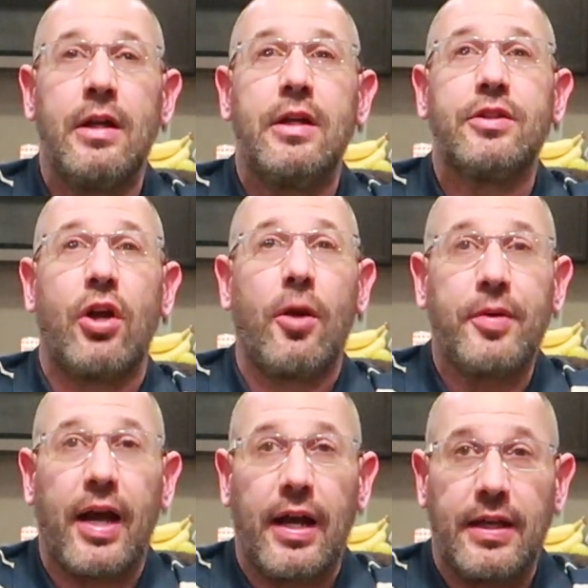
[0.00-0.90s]
So I hope you
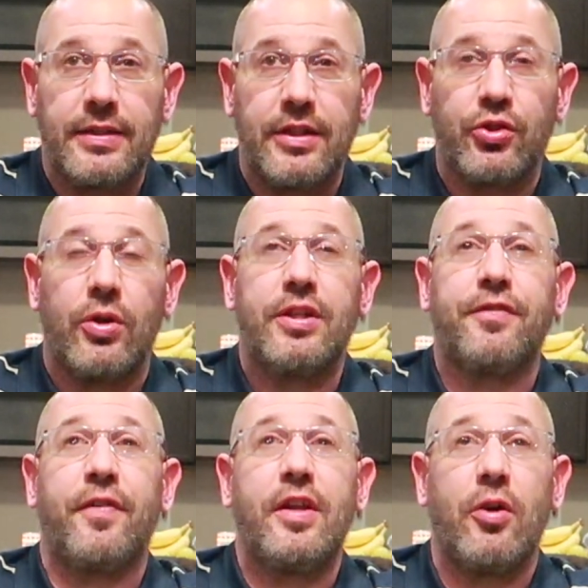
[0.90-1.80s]
guys enjoyed this
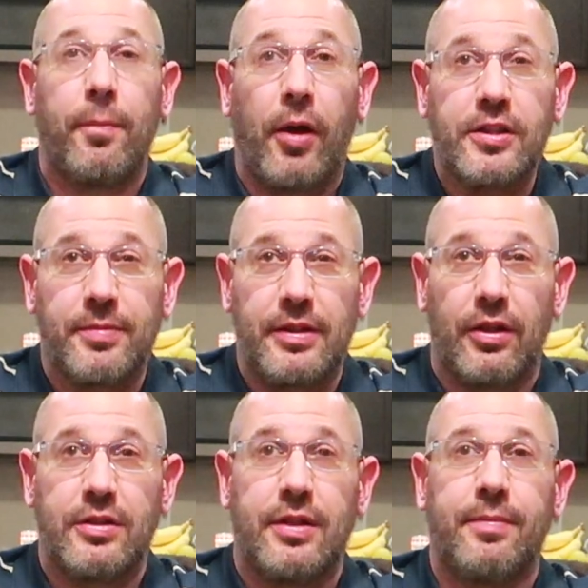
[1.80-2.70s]
video and possibly
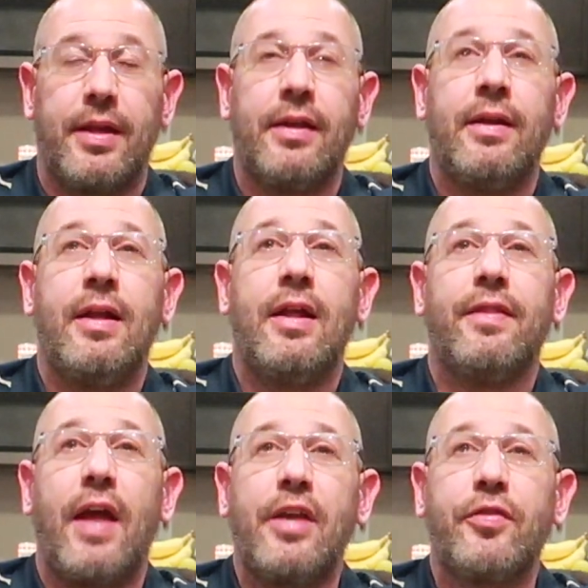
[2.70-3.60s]
learned something.
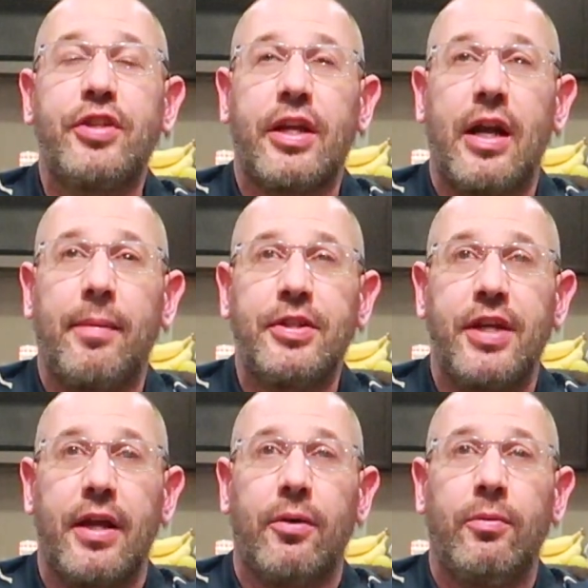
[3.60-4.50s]
Thanks for checking out my
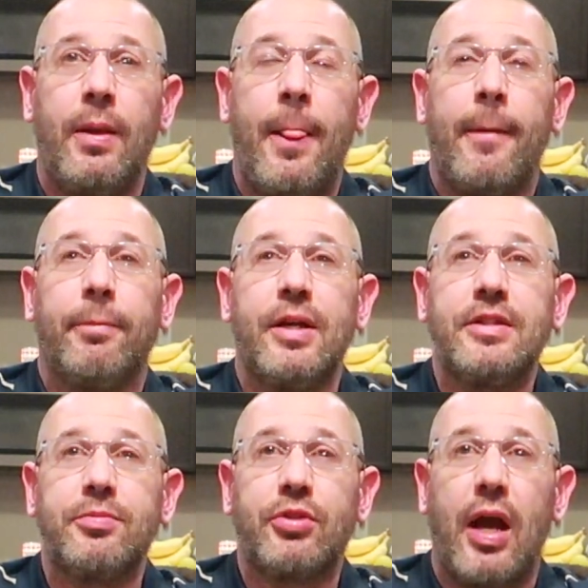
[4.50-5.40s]
channel. Please
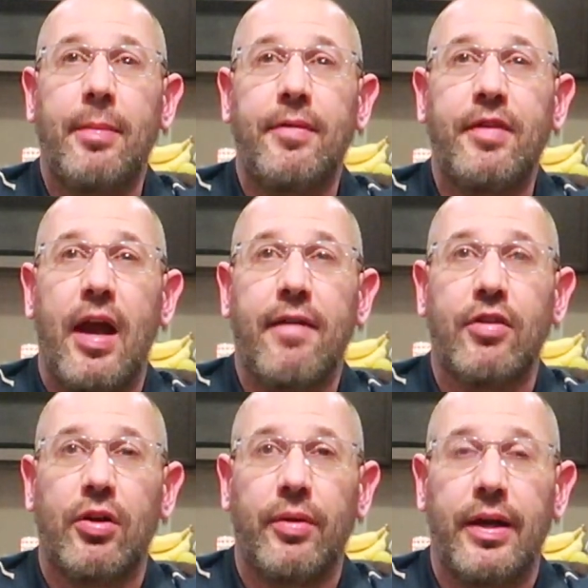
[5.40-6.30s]
subscribe if you
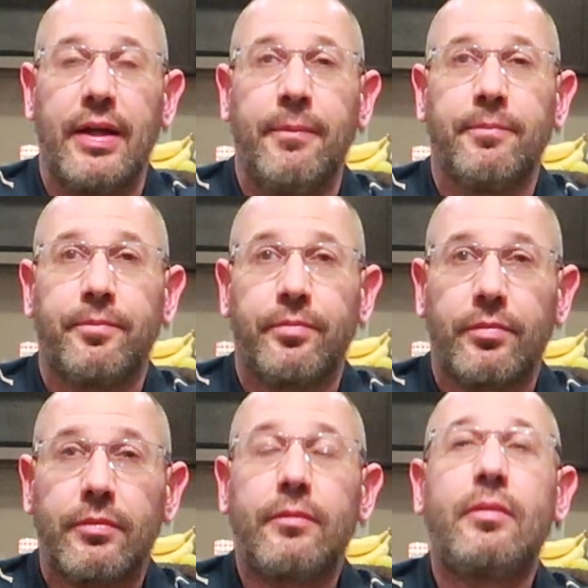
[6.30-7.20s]
haven't already.
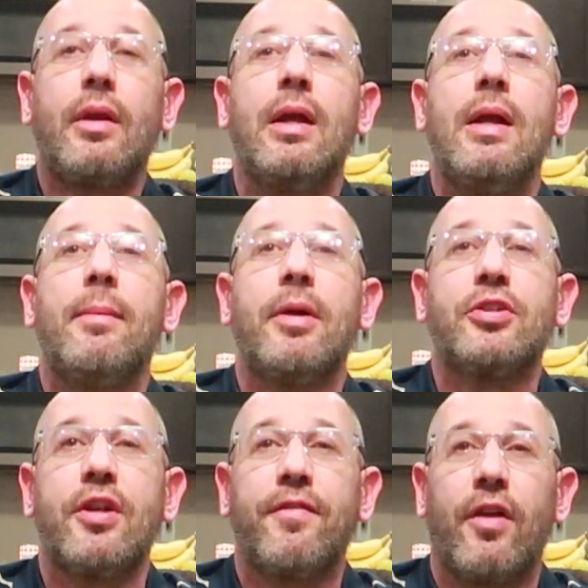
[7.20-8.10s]
Make
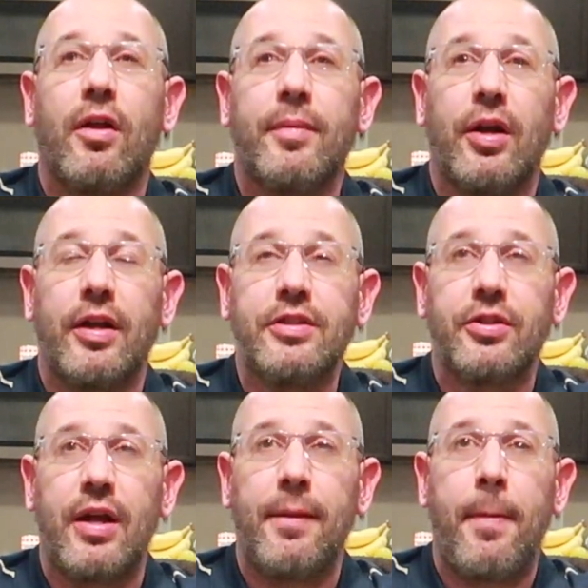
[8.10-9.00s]
sure you follow me on
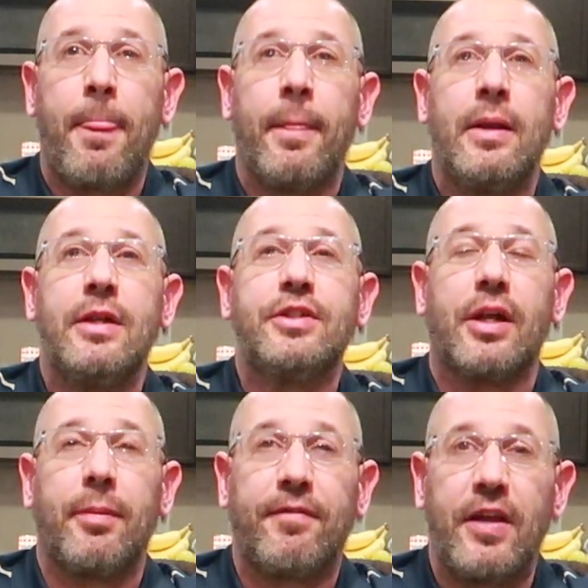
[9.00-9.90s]
Instagram, check
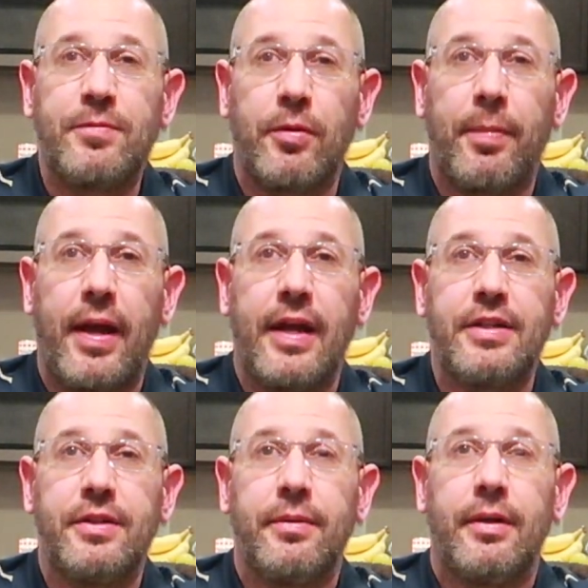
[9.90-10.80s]
out my Facebook
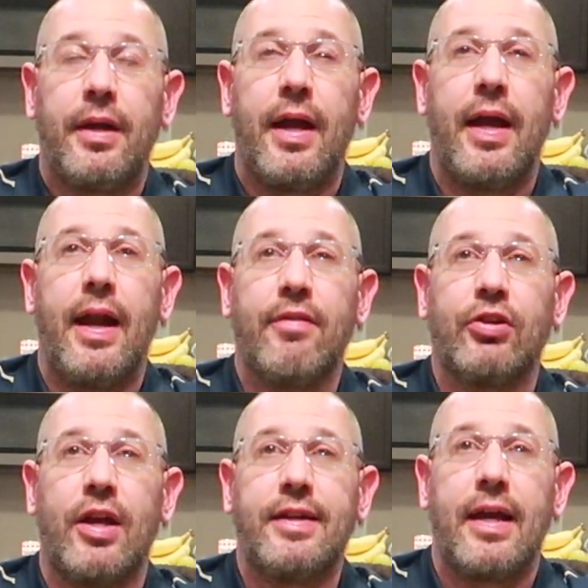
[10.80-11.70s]
page, and have a
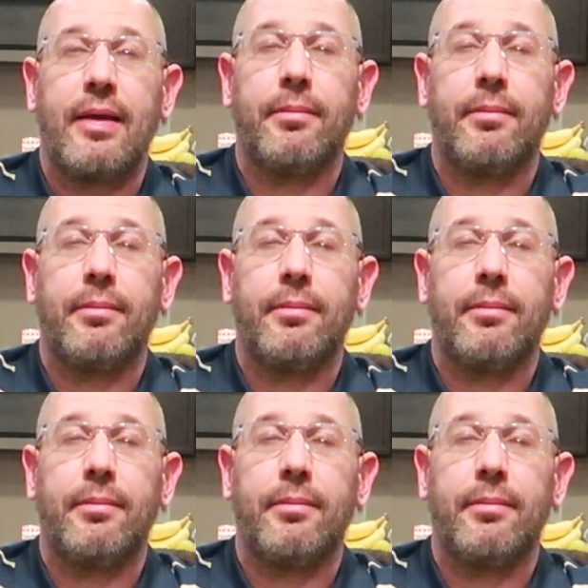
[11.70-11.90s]
great day.